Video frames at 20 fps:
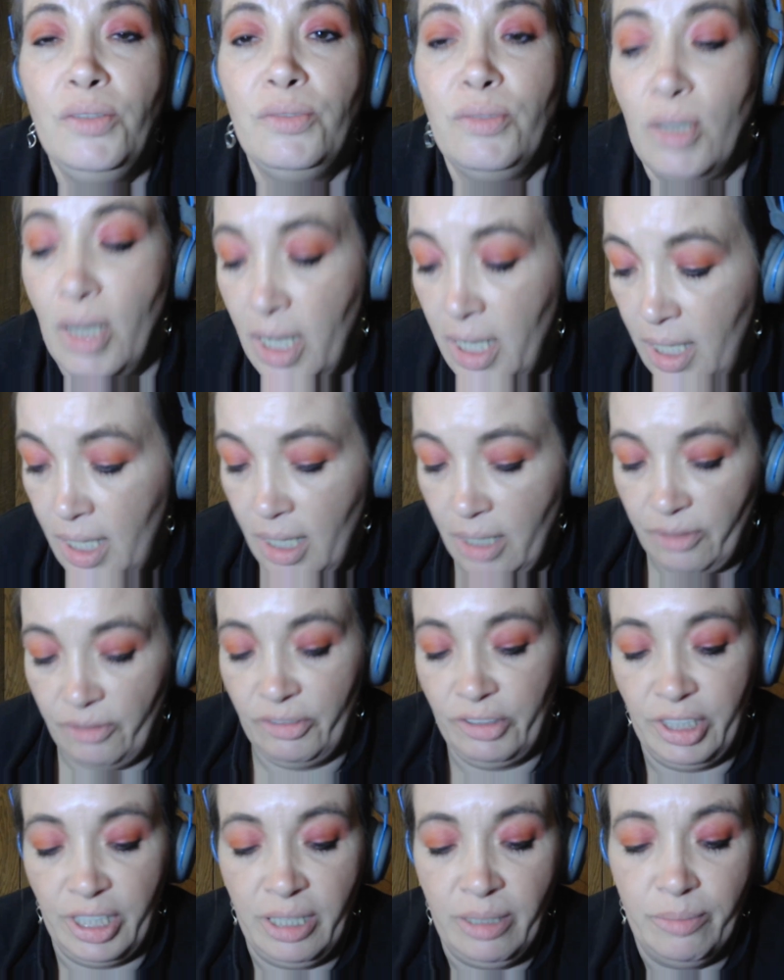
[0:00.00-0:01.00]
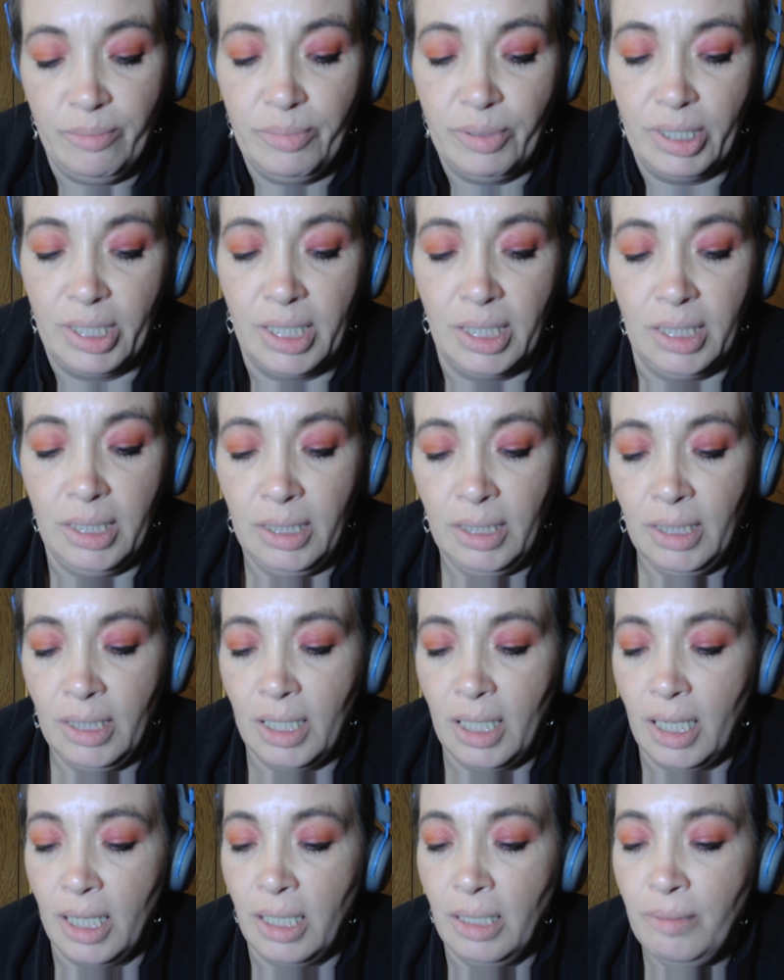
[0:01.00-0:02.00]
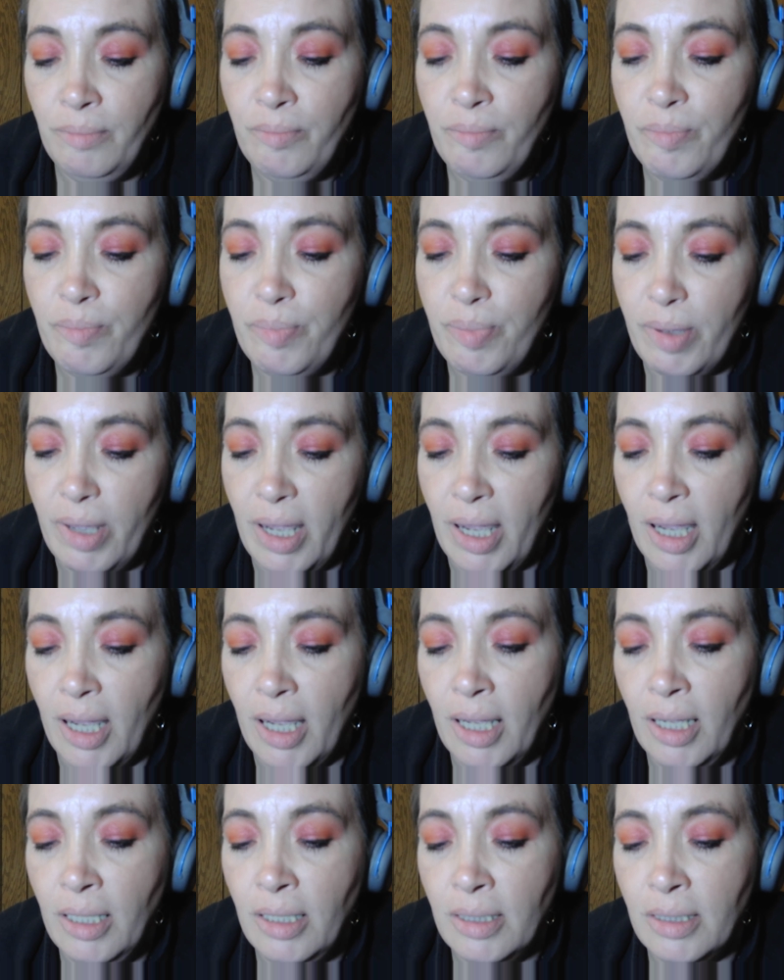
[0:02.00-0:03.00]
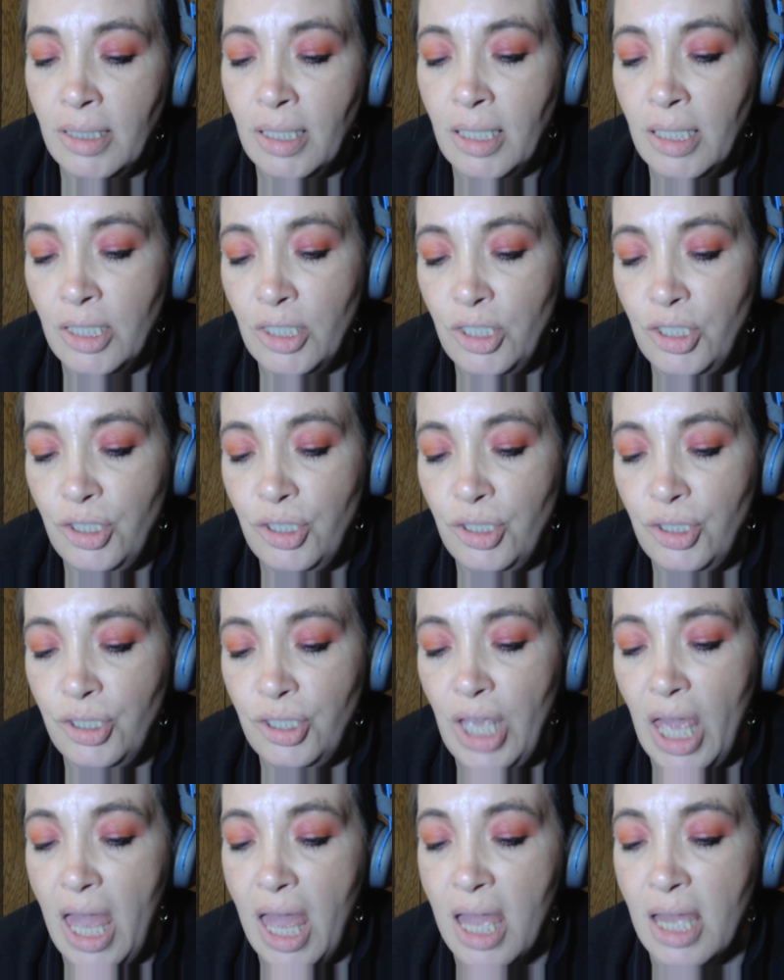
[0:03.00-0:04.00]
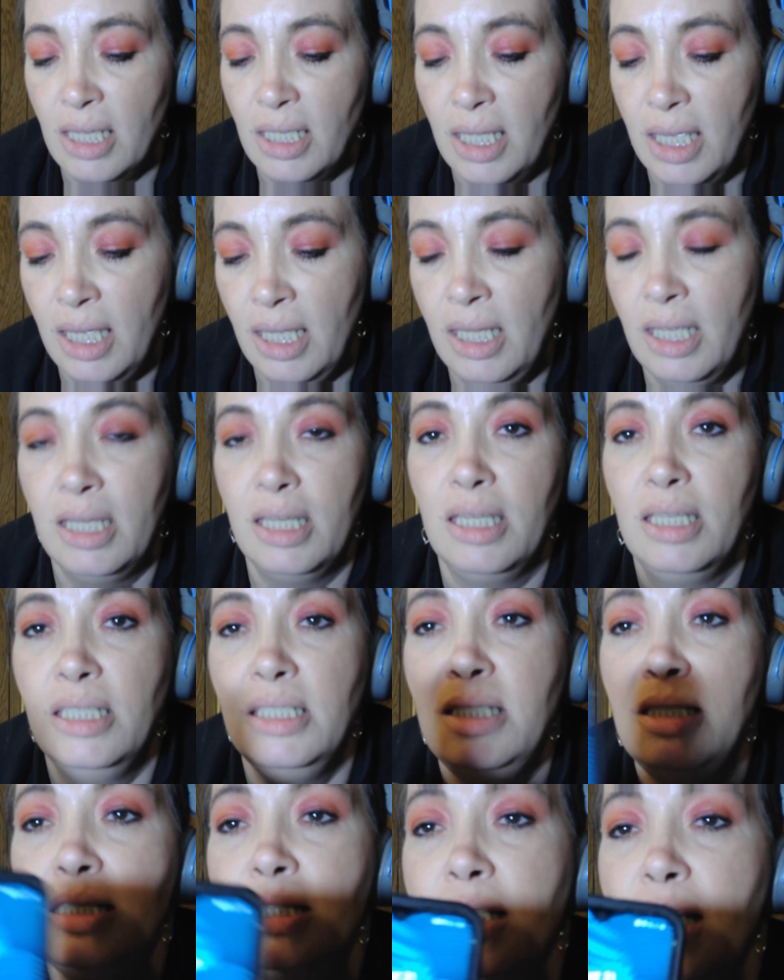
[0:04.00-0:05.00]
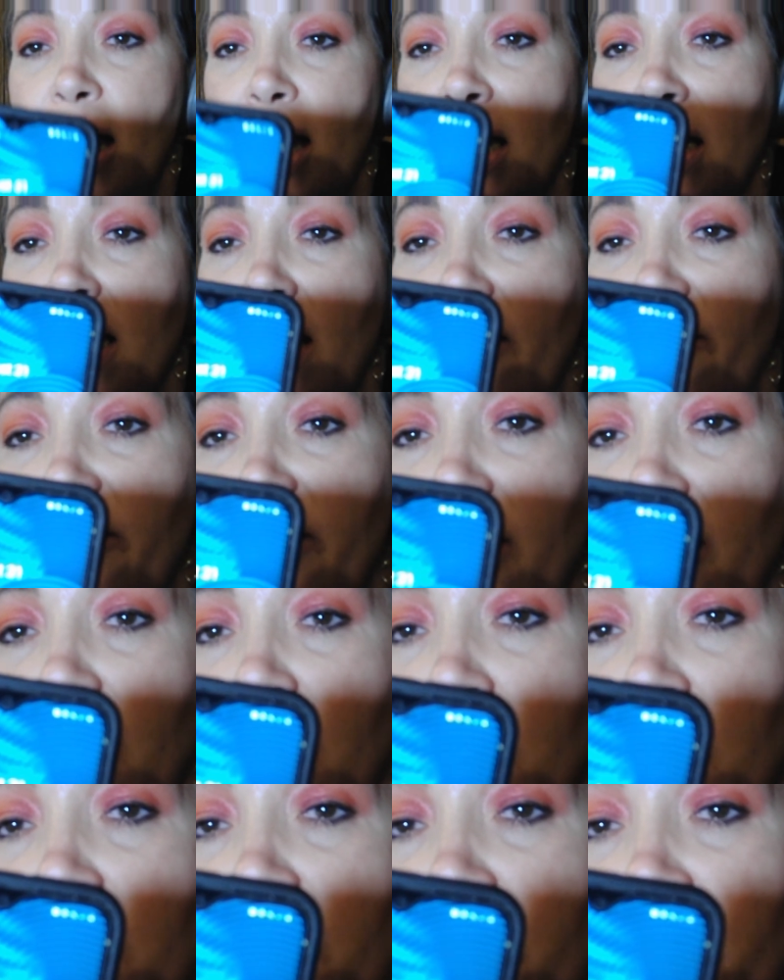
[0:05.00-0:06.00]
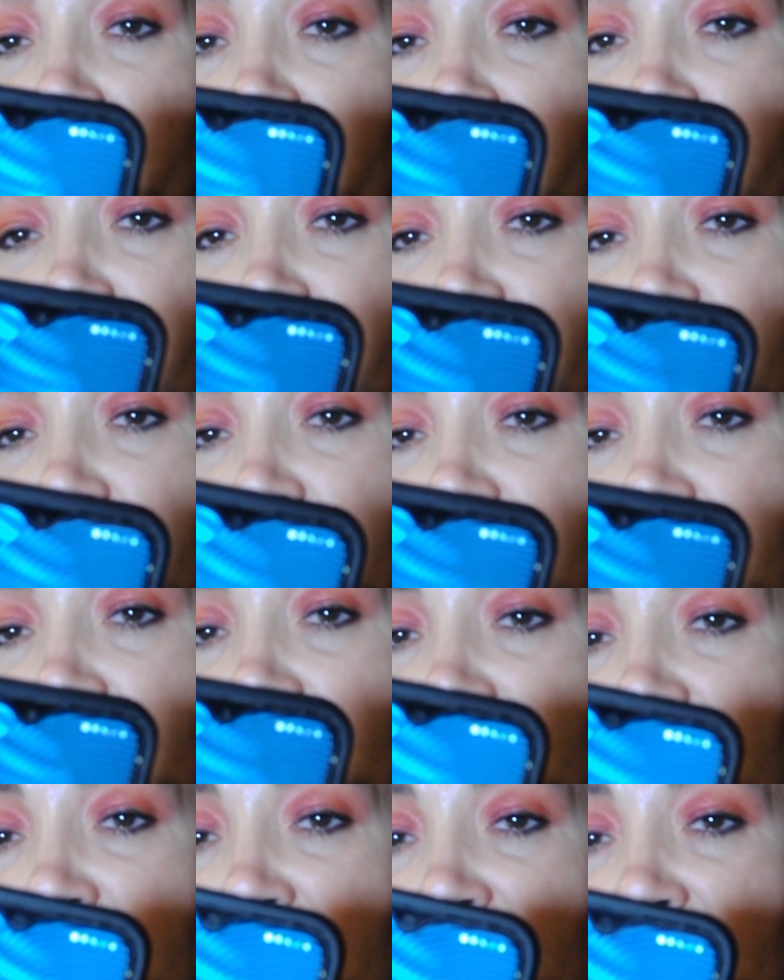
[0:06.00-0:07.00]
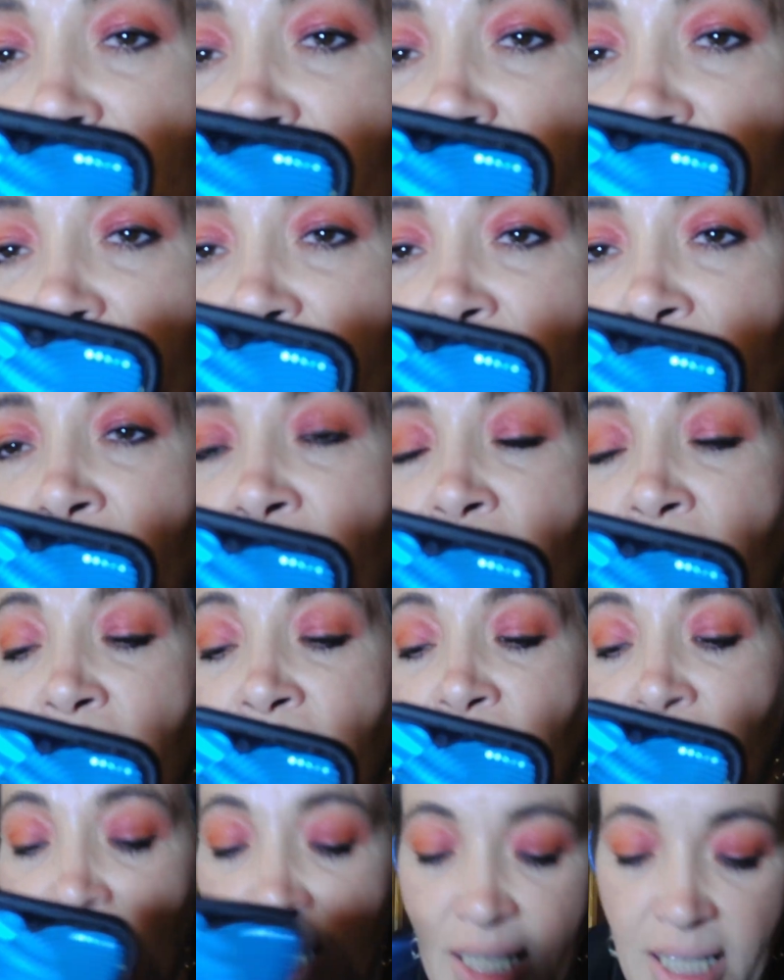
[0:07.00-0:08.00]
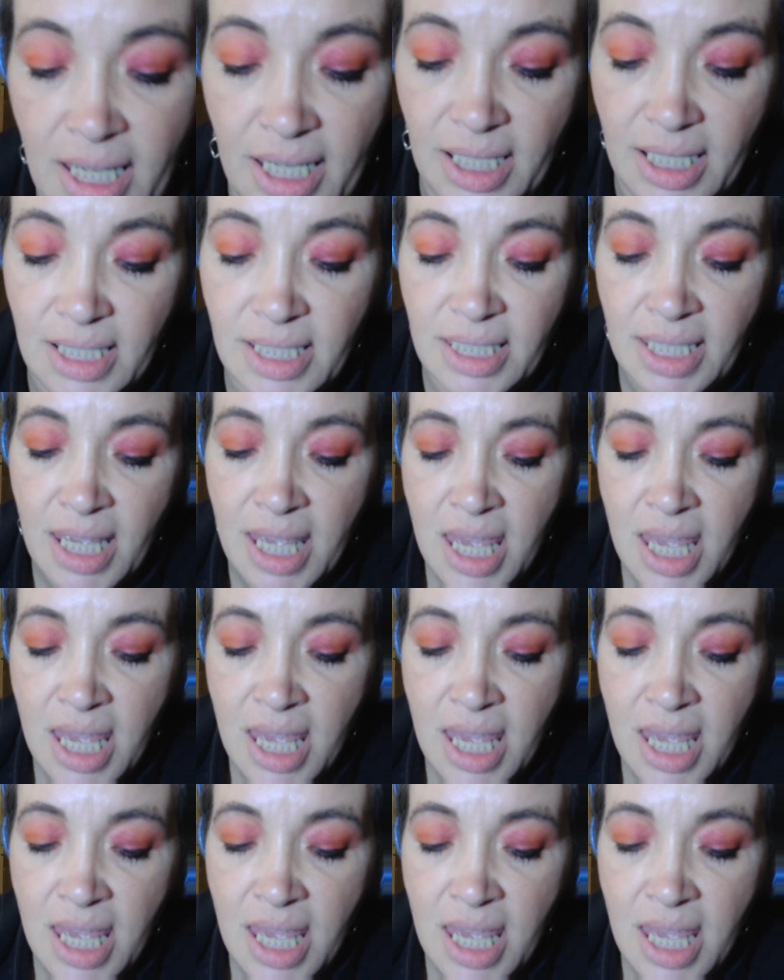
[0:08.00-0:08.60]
Right, everybody, I am back, and it is 11:57 at night.